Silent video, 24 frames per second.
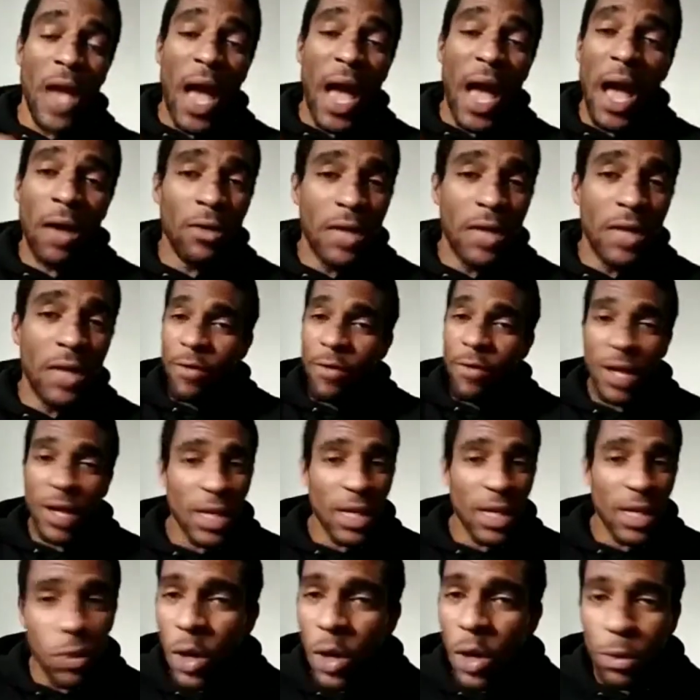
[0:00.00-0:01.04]
I'll
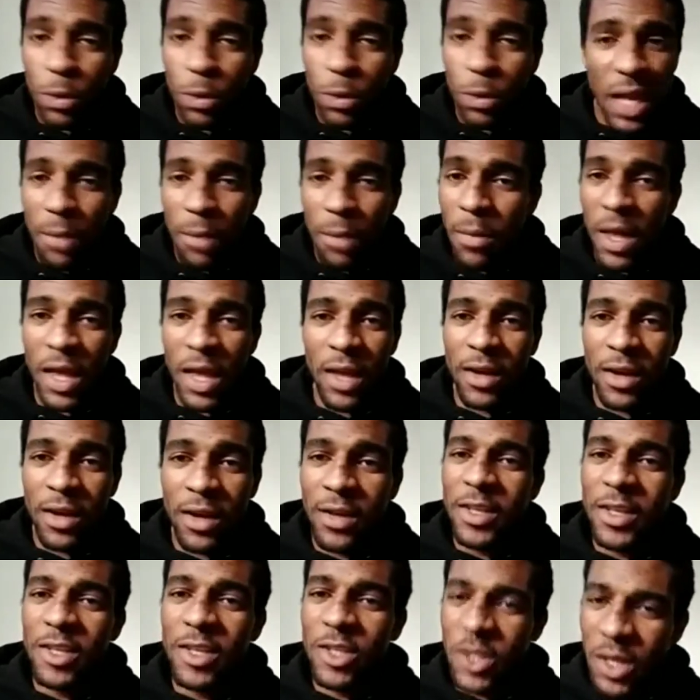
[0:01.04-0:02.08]
get to work with that man.
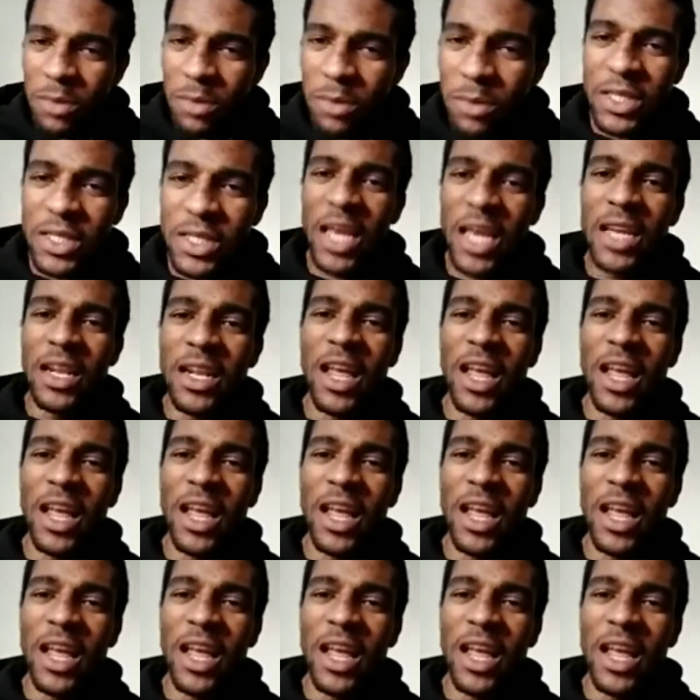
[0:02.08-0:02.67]
You see what I'm saying?